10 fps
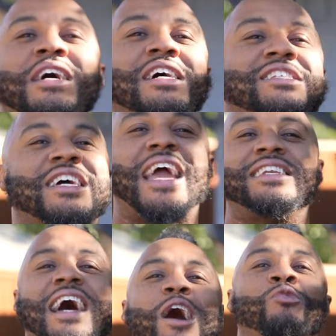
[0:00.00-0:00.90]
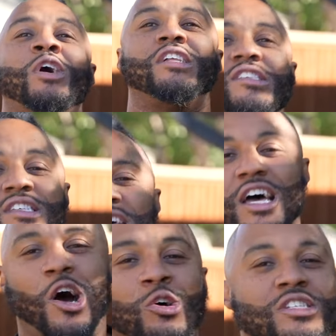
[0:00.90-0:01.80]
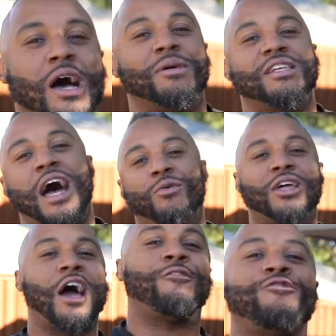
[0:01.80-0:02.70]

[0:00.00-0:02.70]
This nigga ain't died once. The only time he died when he got